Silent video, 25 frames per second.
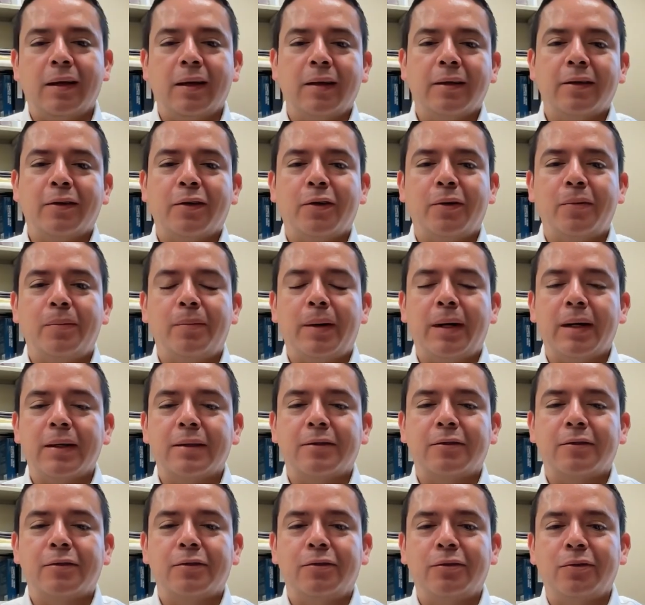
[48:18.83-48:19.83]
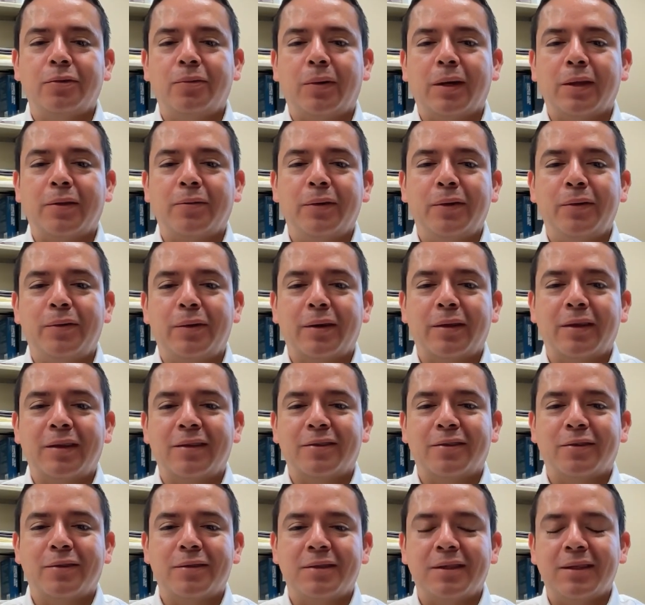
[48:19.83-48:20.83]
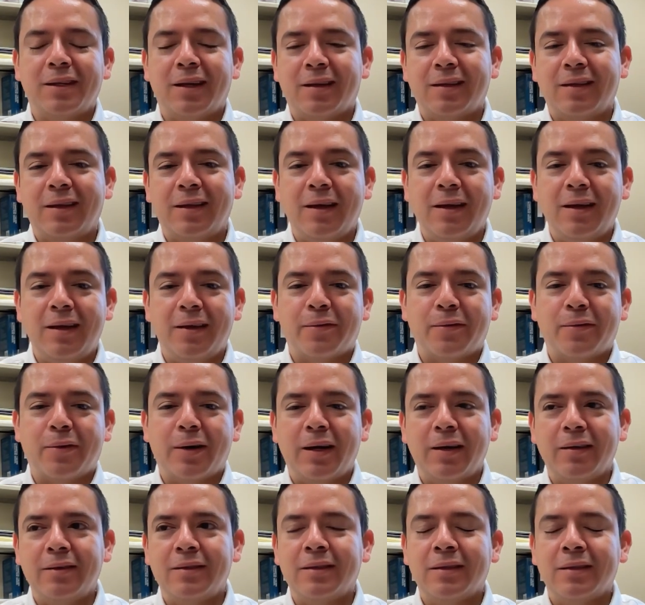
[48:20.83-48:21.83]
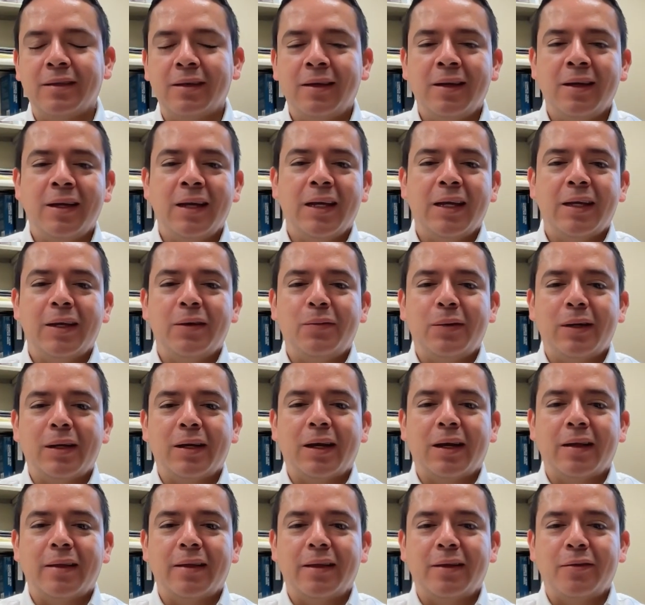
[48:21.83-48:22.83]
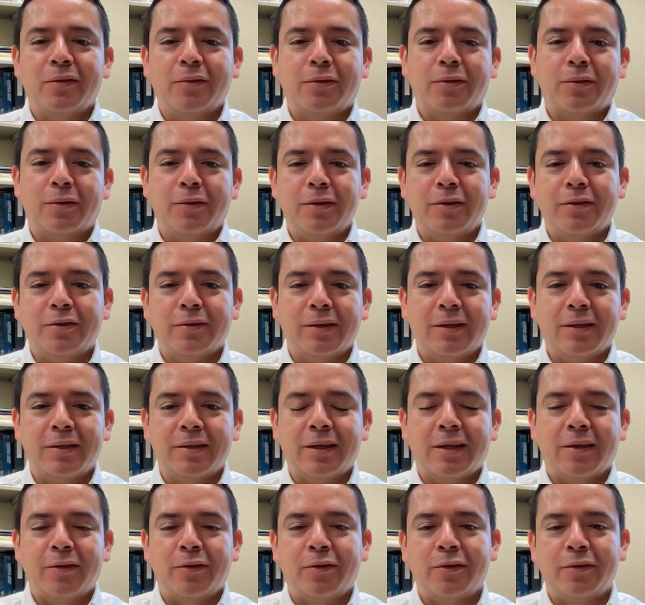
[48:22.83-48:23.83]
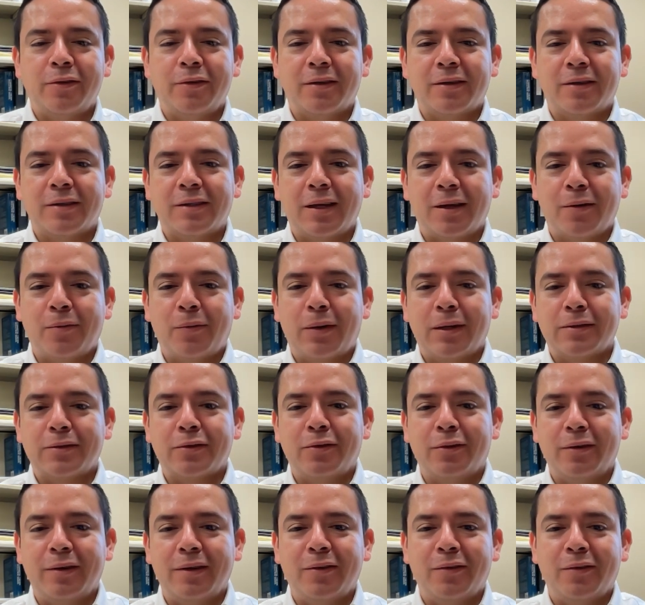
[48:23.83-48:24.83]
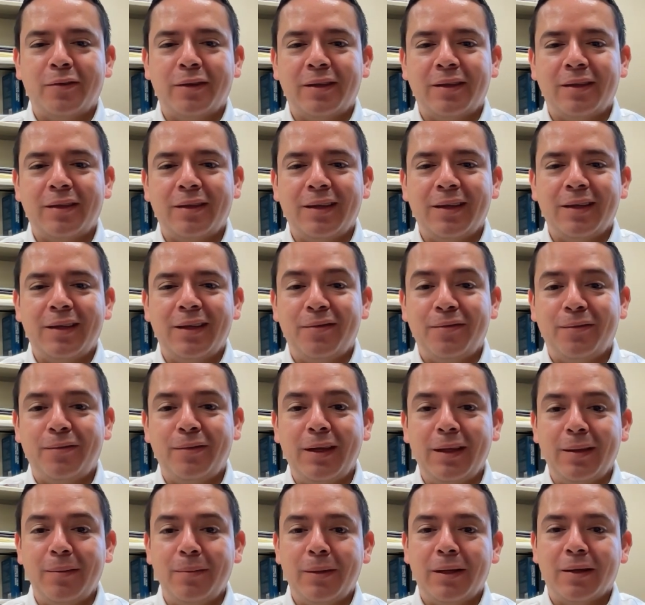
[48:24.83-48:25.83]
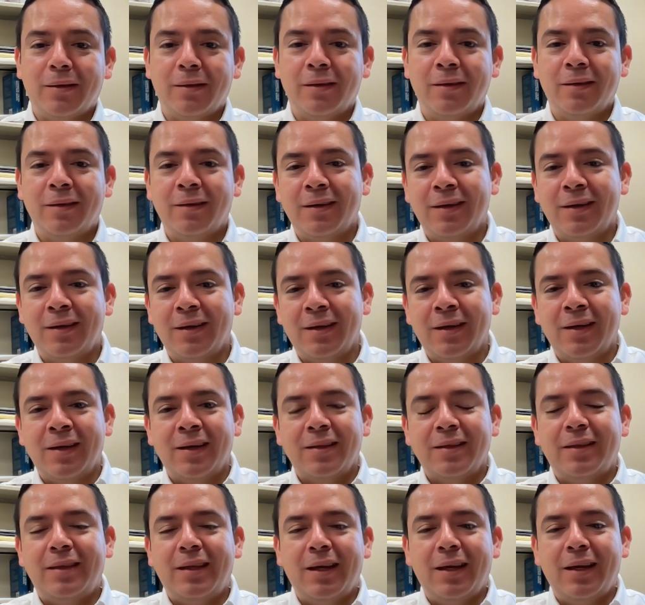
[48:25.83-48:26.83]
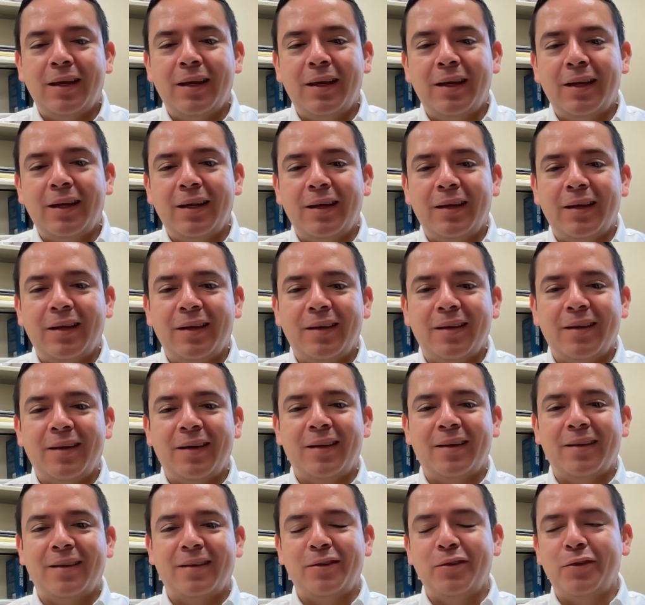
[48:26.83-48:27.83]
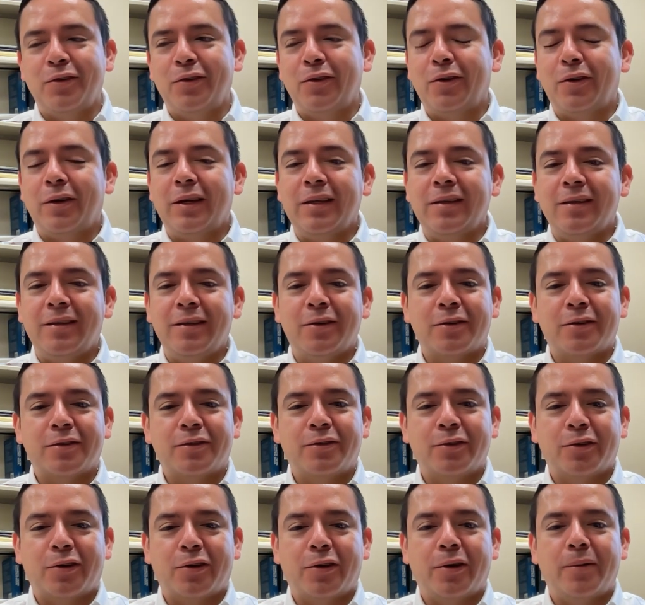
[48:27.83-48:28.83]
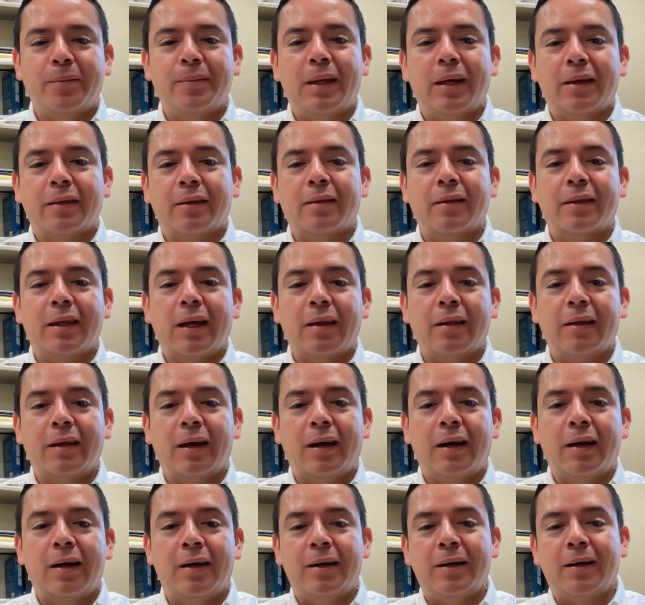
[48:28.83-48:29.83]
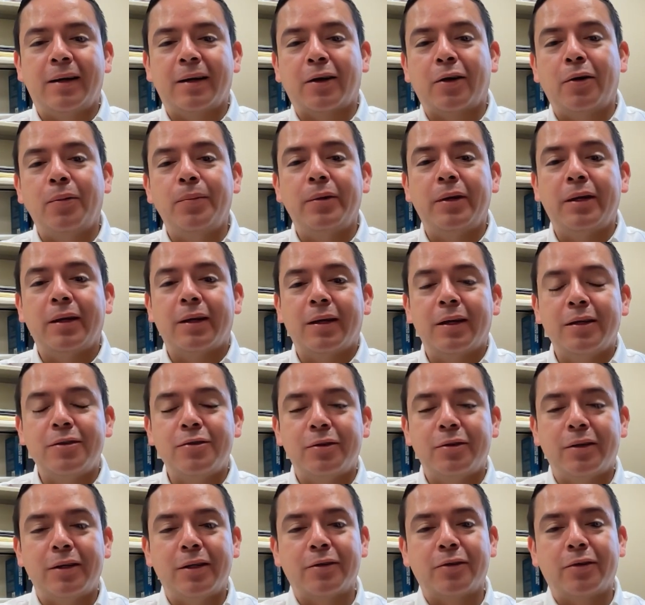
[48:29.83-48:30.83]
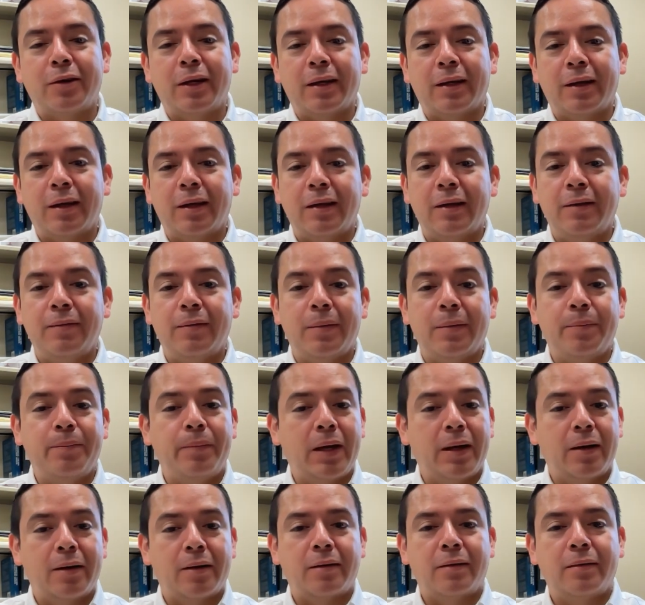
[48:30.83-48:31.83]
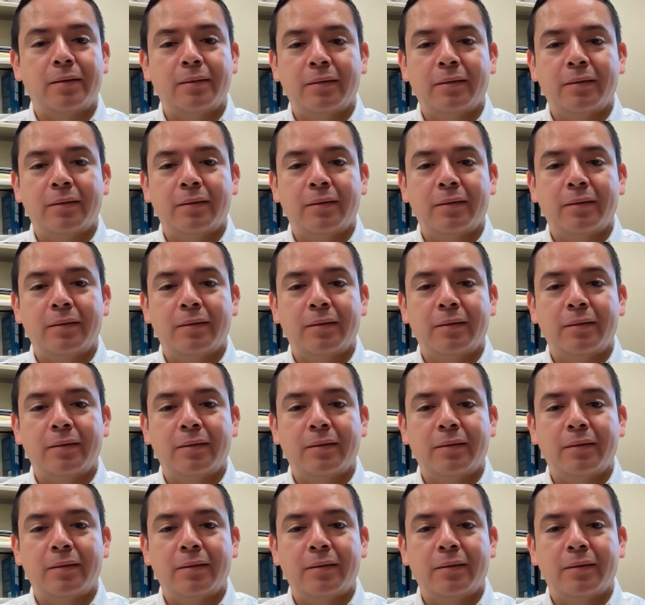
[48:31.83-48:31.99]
And come back to what we were discussing at the end, right? If we got the nutritionists that understand what's going on in the feed mill, then in years to come, that communication is going to get even better.